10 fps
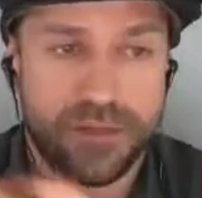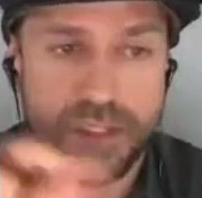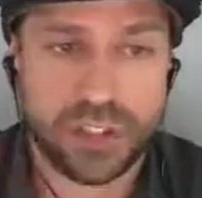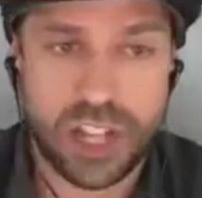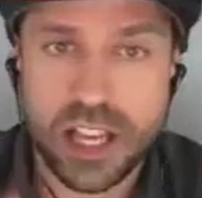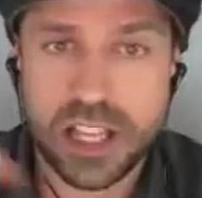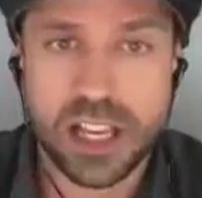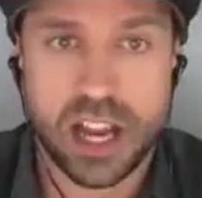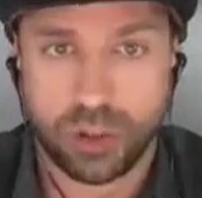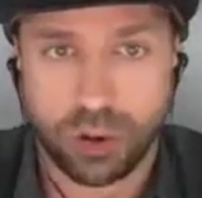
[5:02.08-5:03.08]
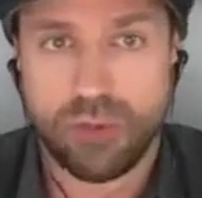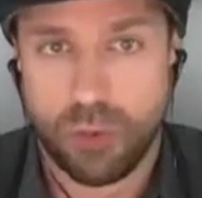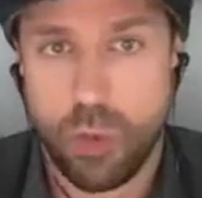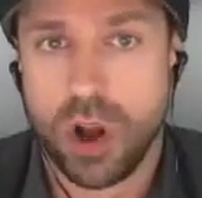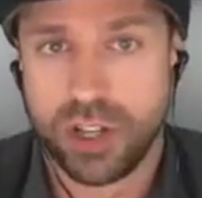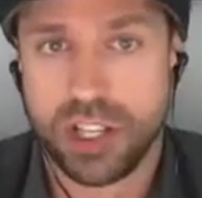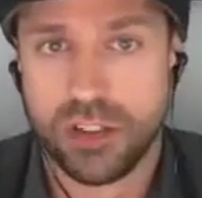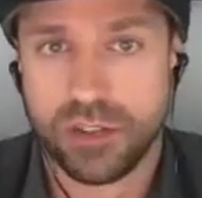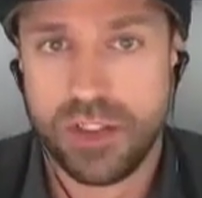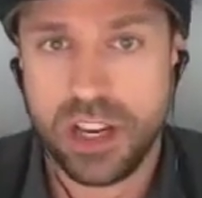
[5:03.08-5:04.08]
there's anything I learned from watching
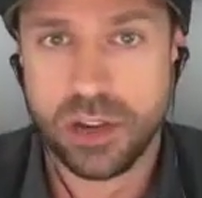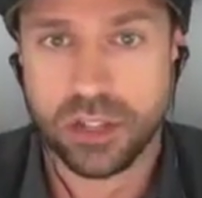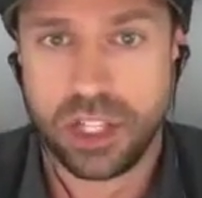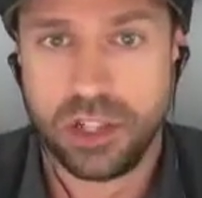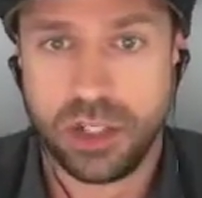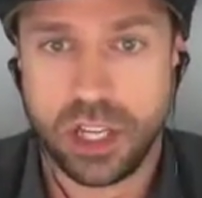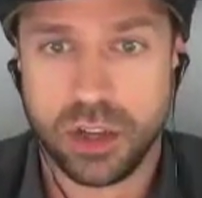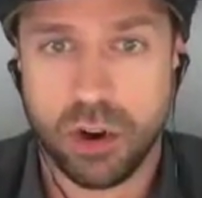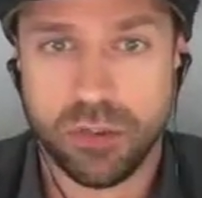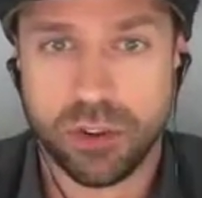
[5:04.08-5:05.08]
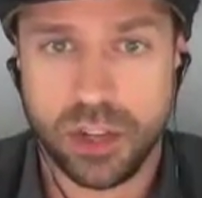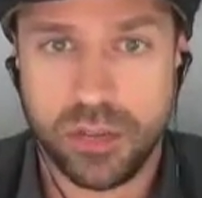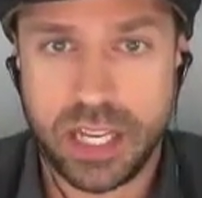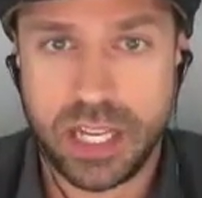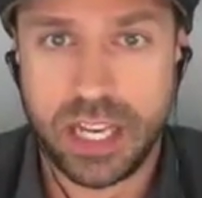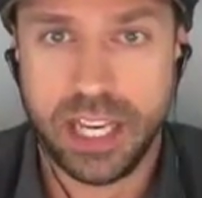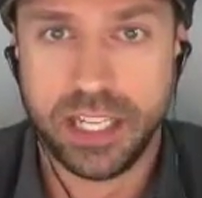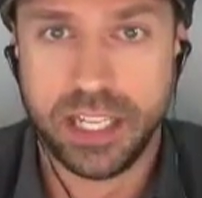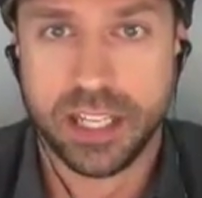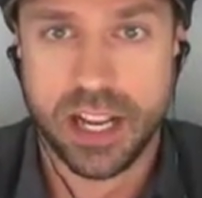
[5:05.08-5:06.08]
those videos that you sent over to me, it
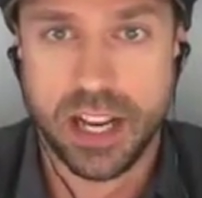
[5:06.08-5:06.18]
is